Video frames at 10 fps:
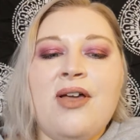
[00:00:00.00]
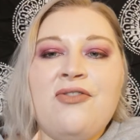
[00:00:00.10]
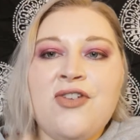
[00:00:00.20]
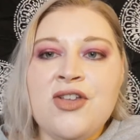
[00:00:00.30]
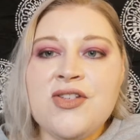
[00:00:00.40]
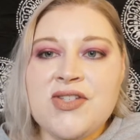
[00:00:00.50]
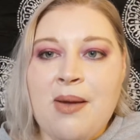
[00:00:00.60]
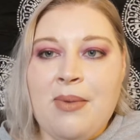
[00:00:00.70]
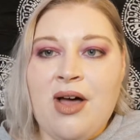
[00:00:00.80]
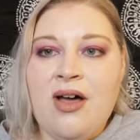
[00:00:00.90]
through the
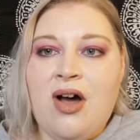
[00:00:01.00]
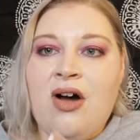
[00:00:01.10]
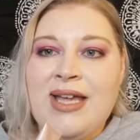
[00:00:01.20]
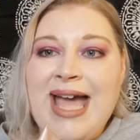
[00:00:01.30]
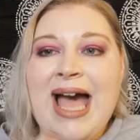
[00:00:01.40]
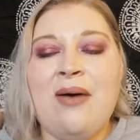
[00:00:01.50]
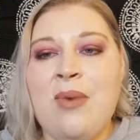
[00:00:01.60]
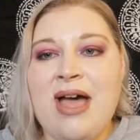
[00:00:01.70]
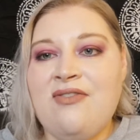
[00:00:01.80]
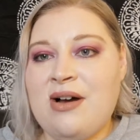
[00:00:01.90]
summer I can't
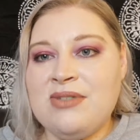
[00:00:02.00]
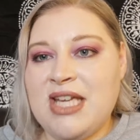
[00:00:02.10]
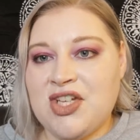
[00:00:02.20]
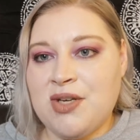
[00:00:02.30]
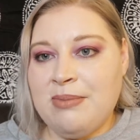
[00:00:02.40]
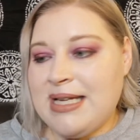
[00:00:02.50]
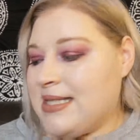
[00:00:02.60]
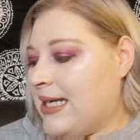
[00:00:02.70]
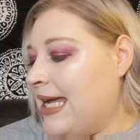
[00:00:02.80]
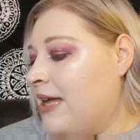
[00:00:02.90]
wear foundation,
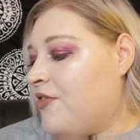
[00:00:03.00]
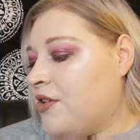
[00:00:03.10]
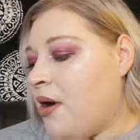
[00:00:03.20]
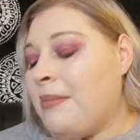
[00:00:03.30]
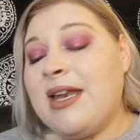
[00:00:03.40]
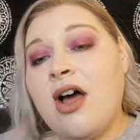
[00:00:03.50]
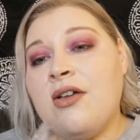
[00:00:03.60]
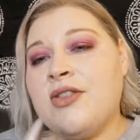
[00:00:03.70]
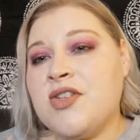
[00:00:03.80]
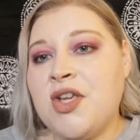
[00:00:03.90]
basically. Even, I mean,
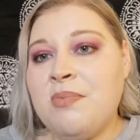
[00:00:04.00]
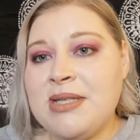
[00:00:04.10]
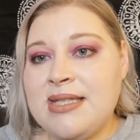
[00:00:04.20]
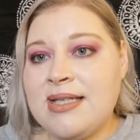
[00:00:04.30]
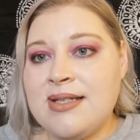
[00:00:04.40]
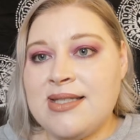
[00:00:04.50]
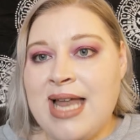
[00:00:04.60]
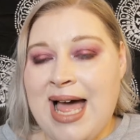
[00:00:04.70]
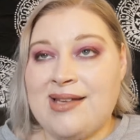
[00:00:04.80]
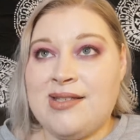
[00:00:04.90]
the Superstay does
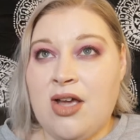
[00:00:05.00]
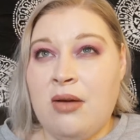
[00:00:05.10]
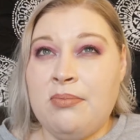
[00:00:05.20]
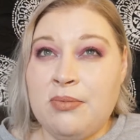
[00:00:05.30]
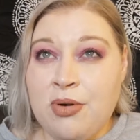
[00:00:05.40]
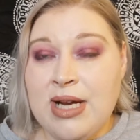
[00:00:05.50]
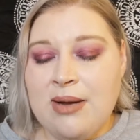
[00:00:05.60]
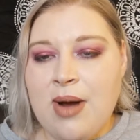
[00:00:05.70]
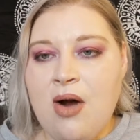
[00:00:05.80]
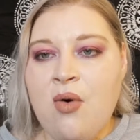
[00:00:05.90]
last pretty
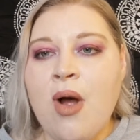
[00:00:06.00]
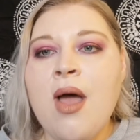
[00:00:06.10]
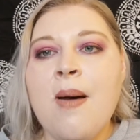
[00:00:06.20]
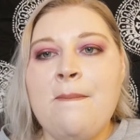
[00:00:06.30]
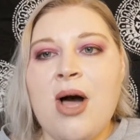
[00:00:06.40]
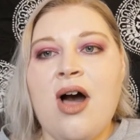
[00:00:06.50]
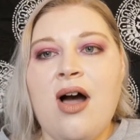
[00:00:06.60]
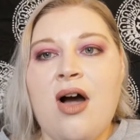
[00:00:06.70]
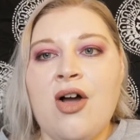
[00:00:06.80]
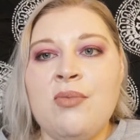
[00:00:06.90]
well, but
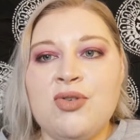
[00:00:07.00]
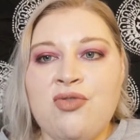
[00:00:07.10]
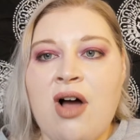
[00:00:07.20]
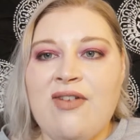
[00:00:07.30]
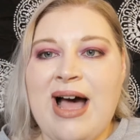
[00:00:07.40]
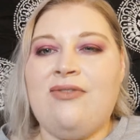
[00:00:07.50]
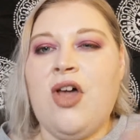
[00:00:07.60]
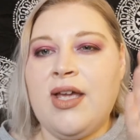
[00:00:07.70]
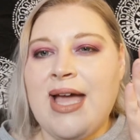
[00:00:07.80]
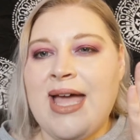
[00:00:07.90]
I would rather have
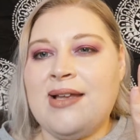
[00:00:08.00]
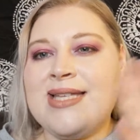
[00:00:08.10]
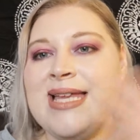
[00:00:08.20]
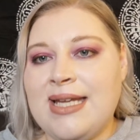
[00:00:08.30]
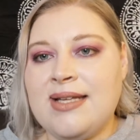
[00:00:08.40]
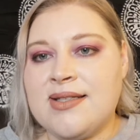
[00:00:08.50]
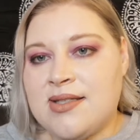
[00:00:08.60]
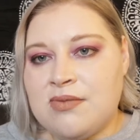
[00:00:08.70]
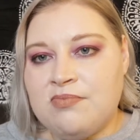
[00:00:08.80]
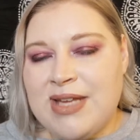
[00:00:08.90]
like a tinted
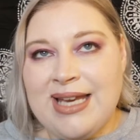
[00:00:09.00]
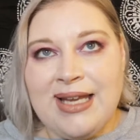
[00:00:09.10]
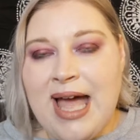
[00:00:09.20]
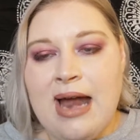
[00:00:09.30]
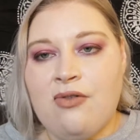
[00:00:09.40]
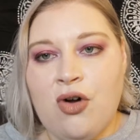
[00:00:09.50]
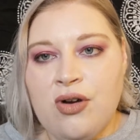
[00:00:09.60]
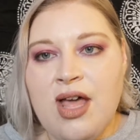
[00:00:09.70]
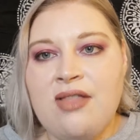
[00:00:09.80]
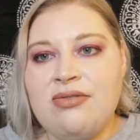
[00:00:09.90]
skincare
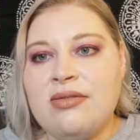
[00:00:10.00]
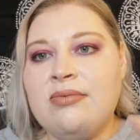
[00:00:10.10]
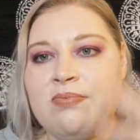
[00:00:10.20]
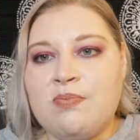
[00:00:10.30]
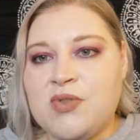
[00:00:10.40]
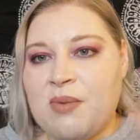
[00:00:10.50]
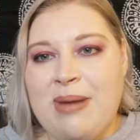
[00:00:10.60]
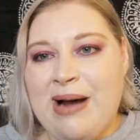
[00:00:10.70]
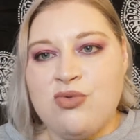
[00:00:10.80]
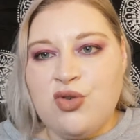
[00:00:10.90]
on and some
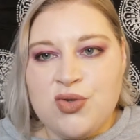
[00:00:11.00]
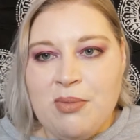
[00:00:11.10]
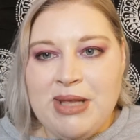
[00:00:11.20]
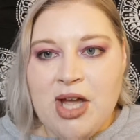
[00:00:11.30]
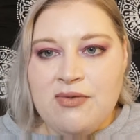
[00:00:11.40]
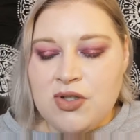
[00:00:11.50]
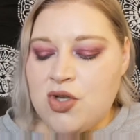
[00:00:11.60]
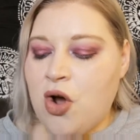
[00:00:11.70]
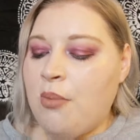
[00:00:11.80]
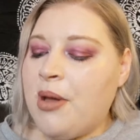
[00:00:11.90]
powder or something over the
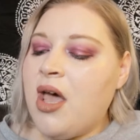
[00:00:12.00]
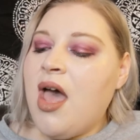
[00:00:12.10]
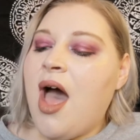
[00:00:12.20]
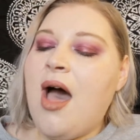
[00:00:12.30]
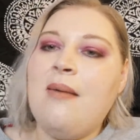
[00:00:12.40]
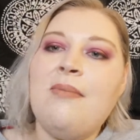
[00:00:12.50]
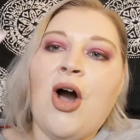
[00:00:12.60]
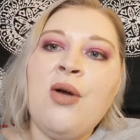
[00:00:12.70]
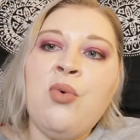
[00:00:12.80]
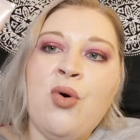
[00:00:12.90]
top. But
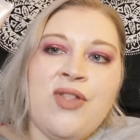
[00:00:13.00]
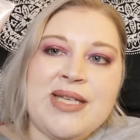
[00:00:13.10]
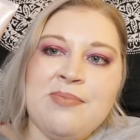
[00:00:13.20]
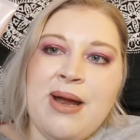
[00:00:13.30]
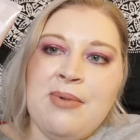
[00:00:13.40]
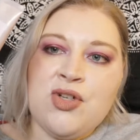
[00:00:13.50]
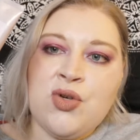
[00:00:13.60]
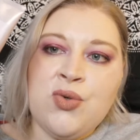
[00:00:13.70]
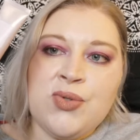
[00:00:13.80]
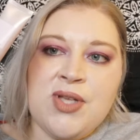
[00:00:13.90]
I wore this pretty much
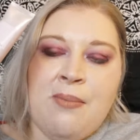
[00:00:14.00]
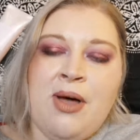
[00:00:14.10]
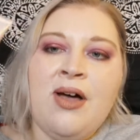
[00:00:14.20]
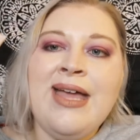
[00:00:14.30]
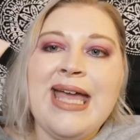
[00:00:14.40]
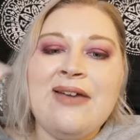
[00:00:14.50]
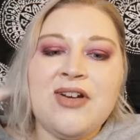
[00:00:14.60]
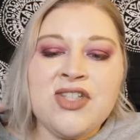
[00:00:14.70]
all summer. If I